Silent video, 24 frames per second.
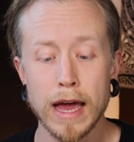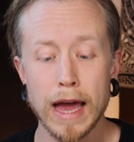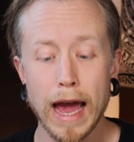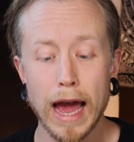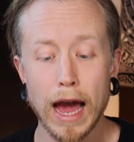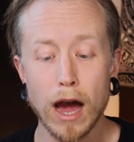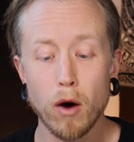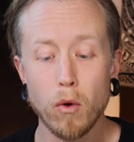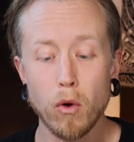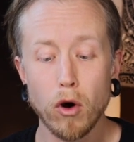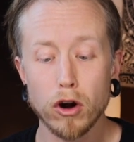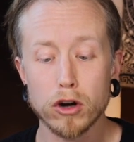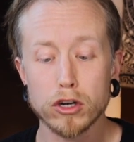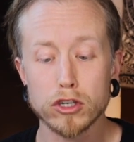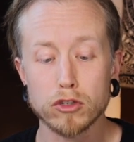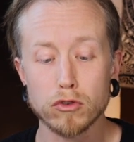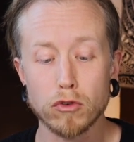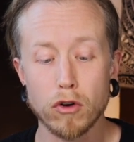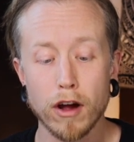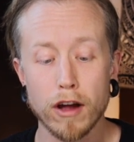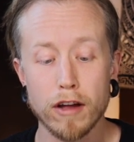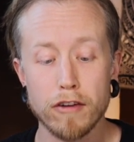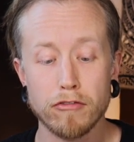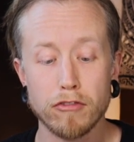how our
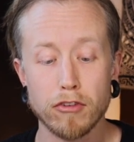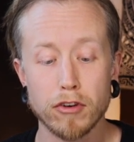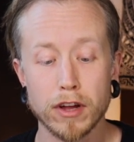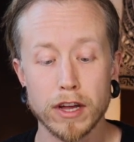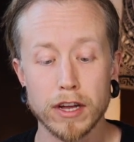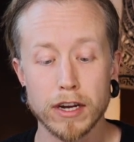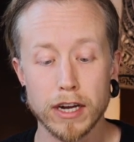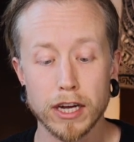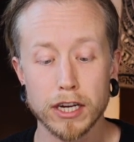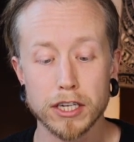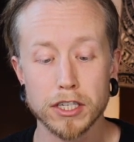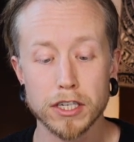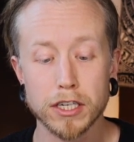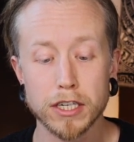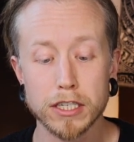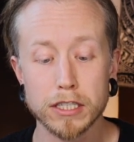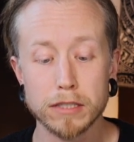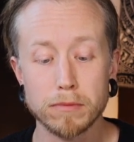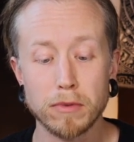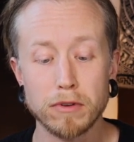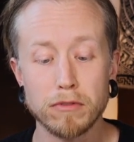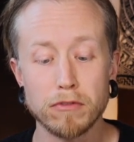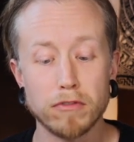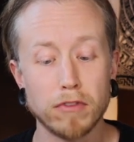drive for connection has
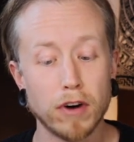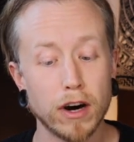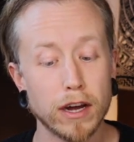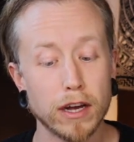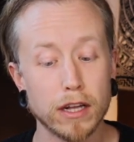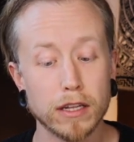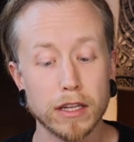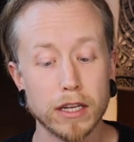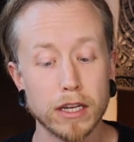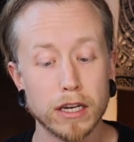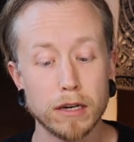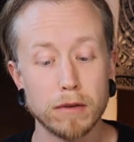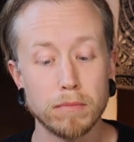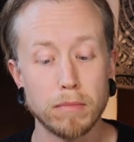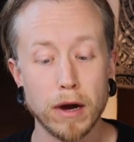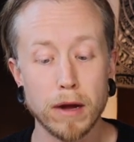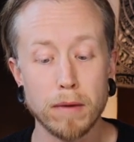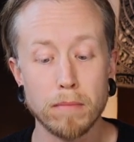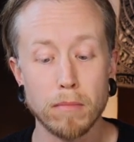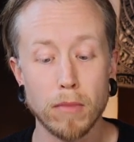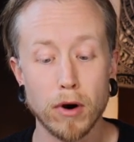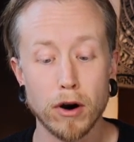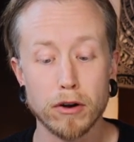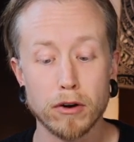been violated by
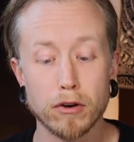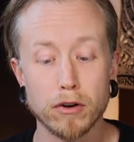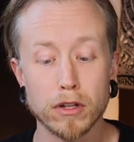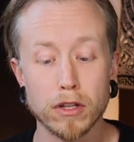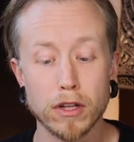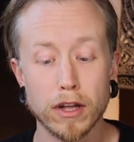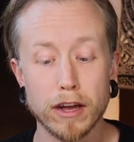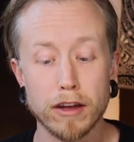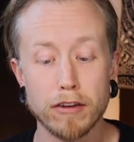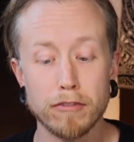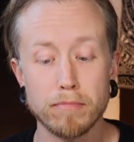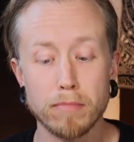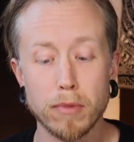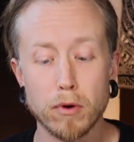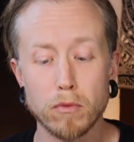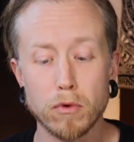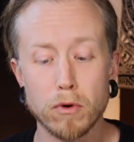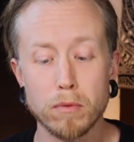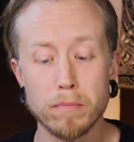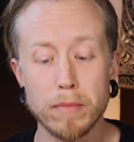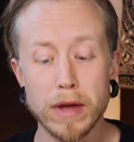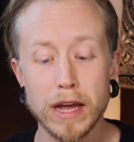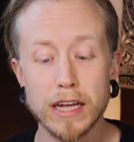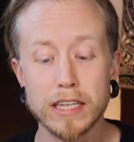modern life but
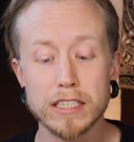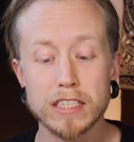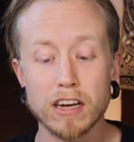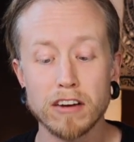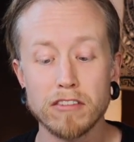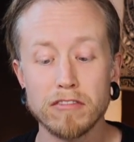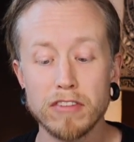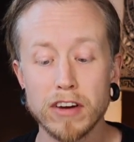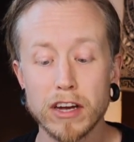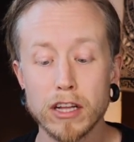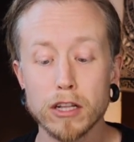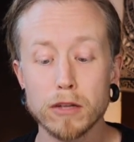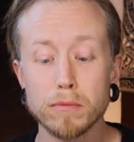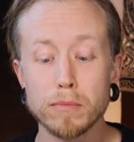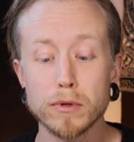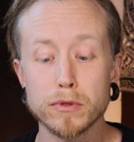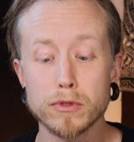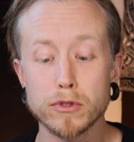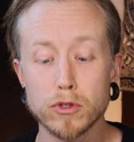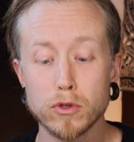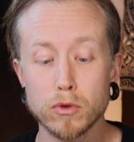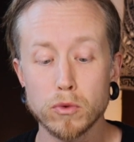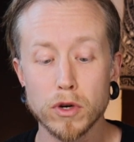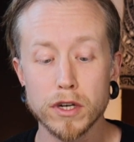remains available
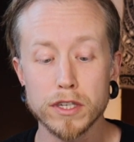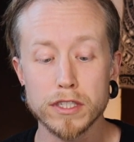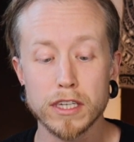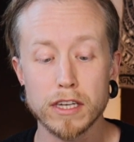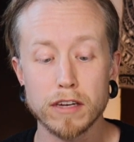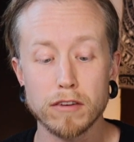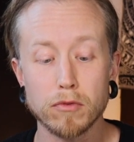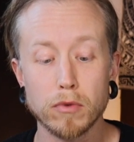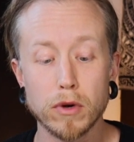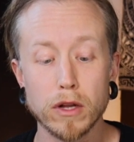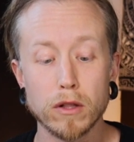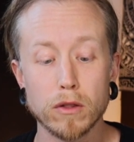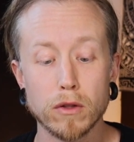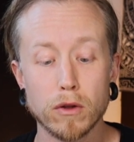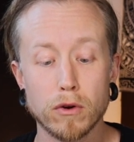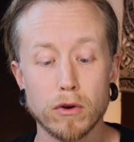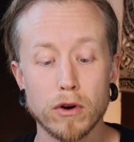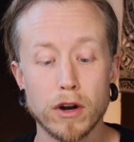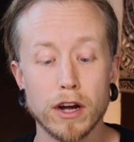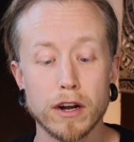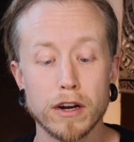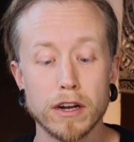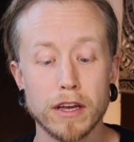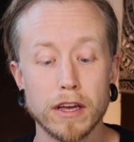to us if we learn
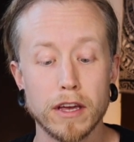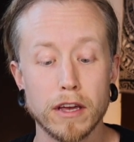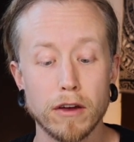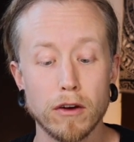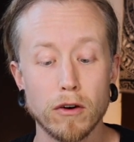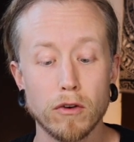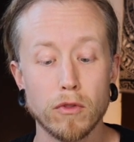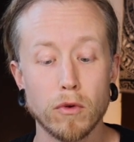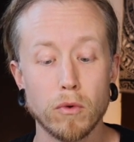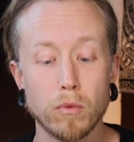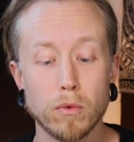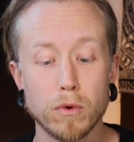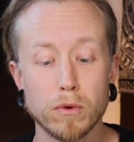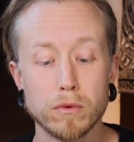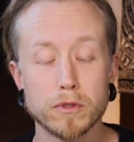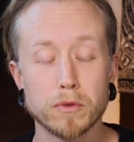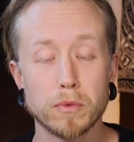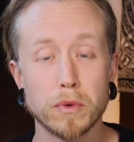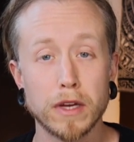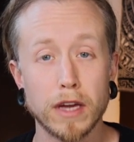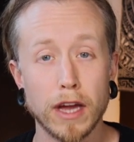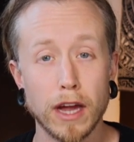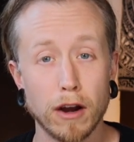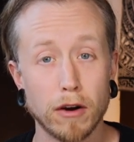how to heal the wounds
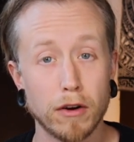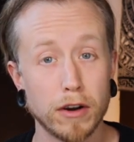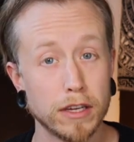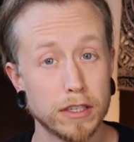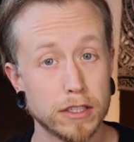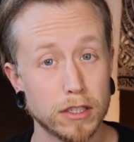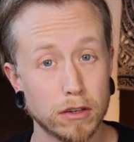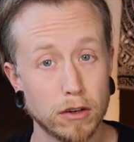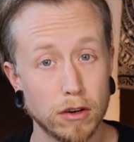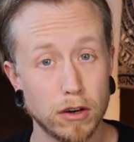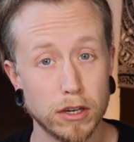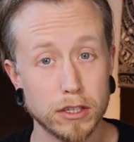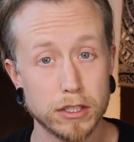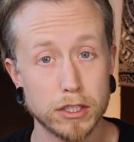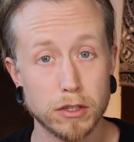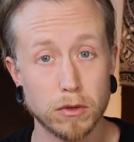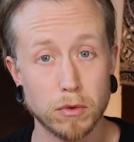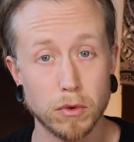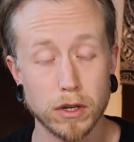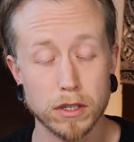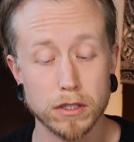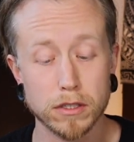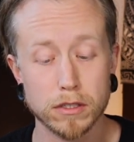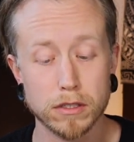we carry as a
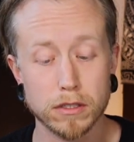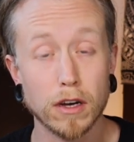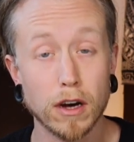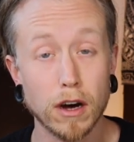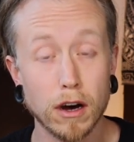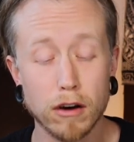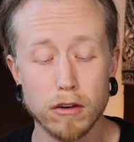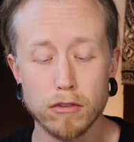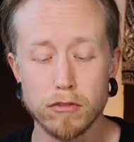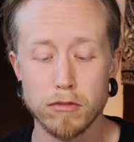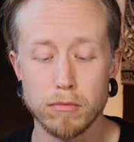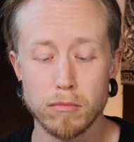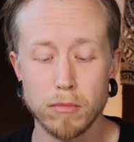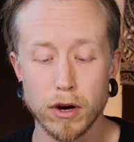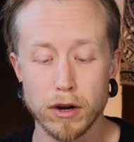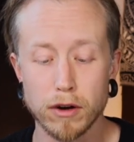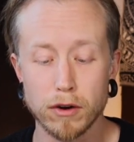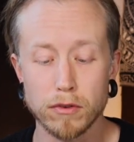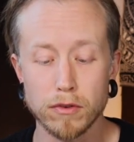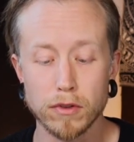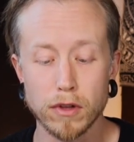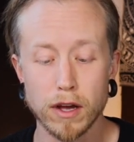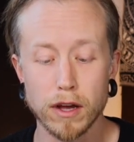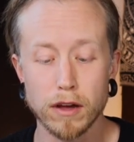consequence of
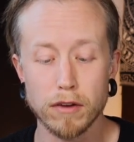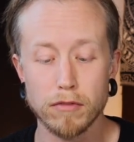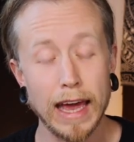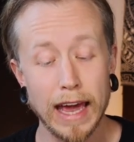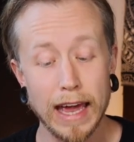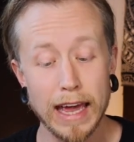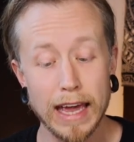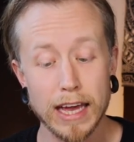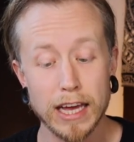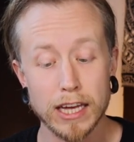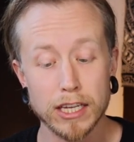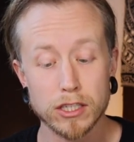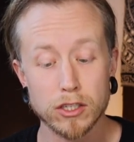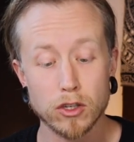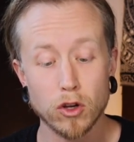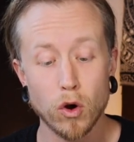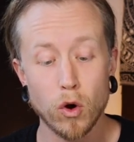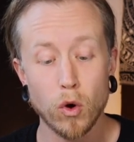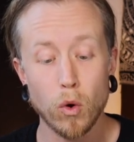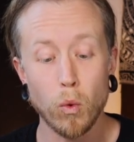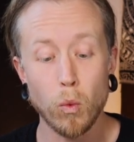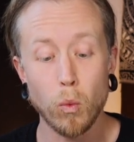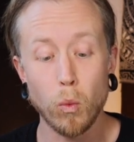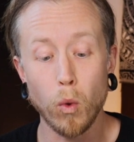modern life, and
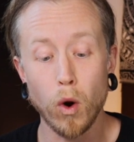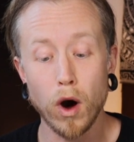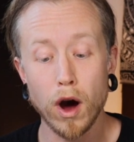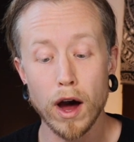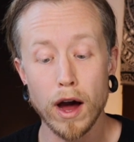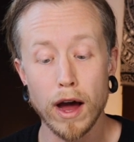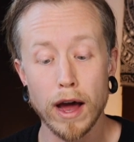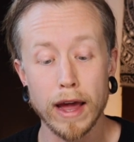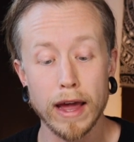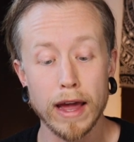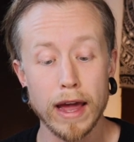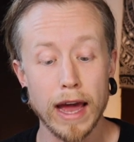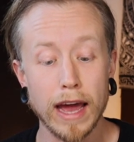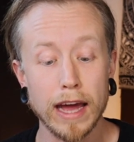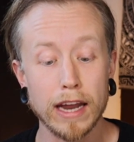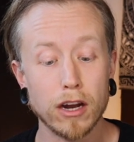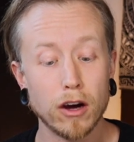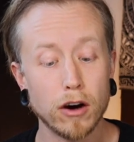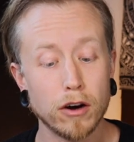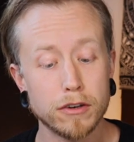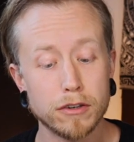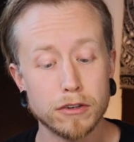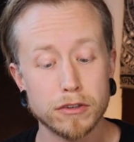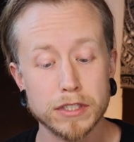why an
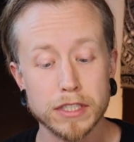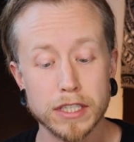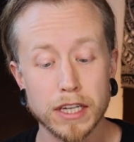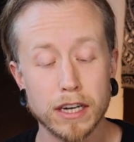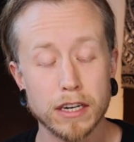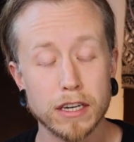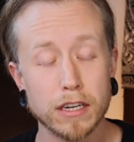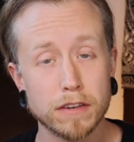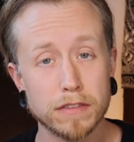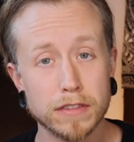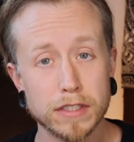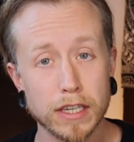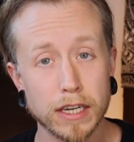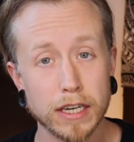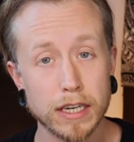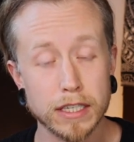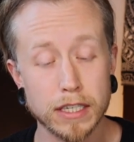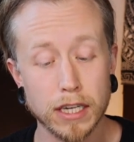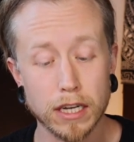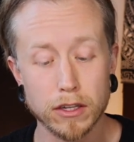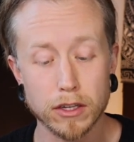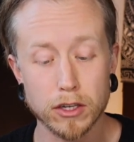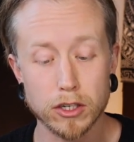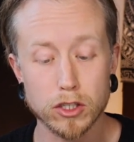understanding of
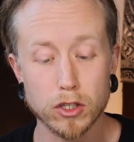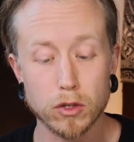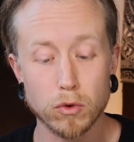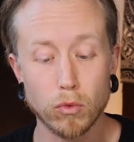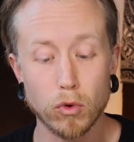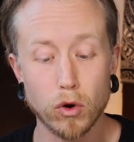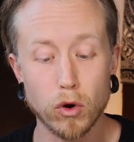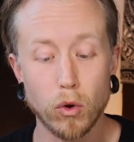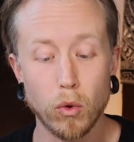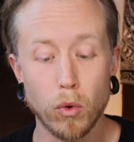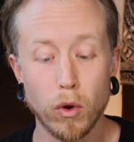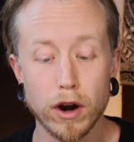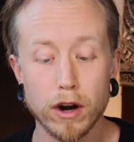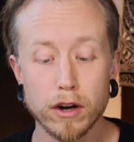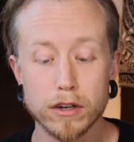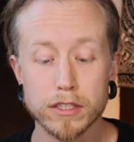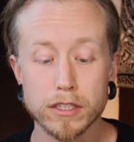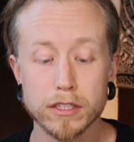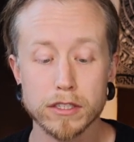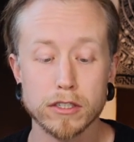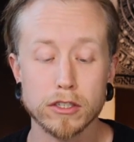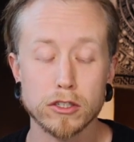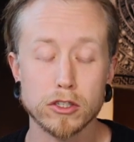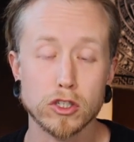psychedelics requires
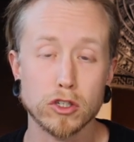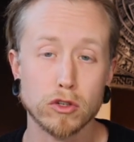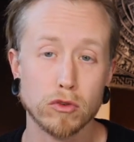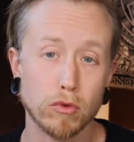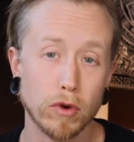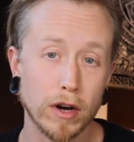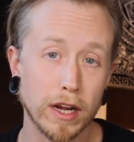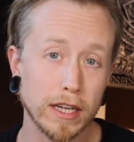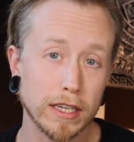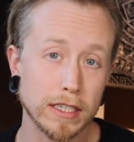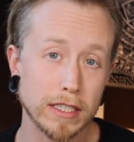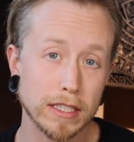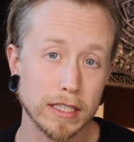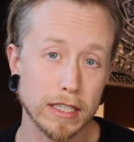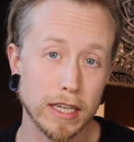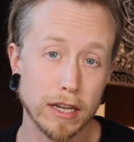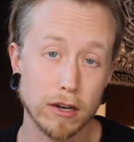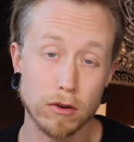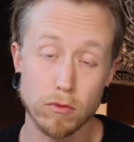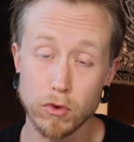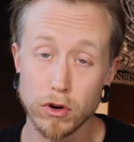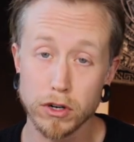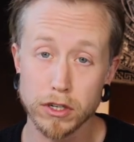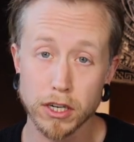us to
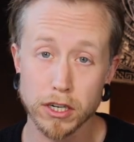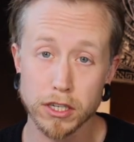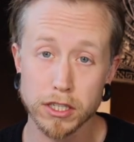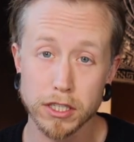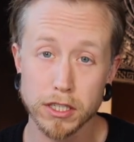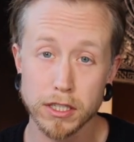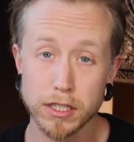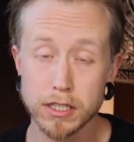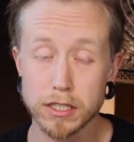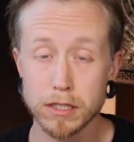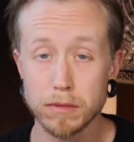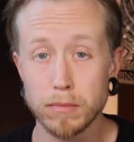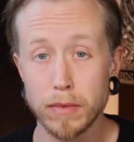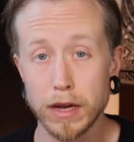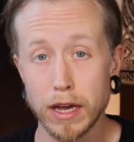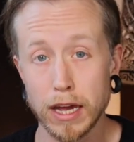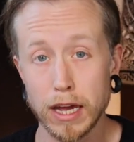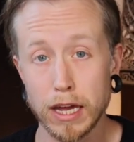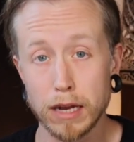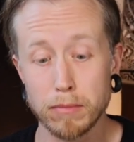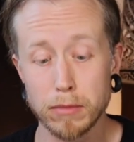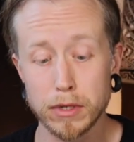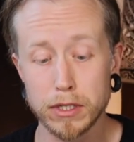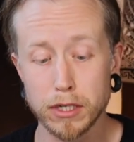transcend reductionism
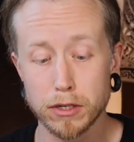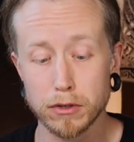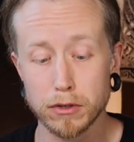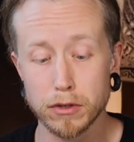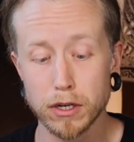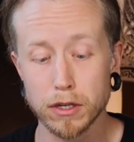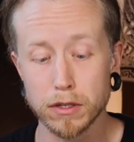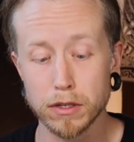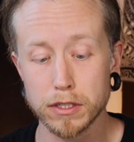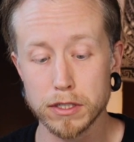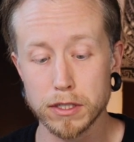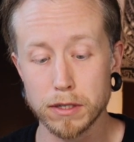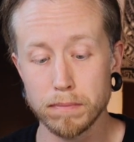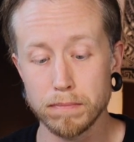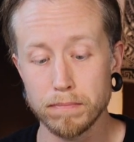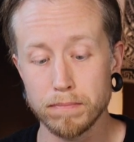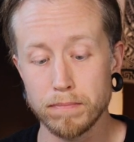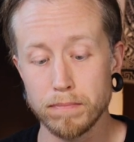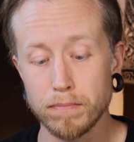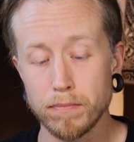and materialism.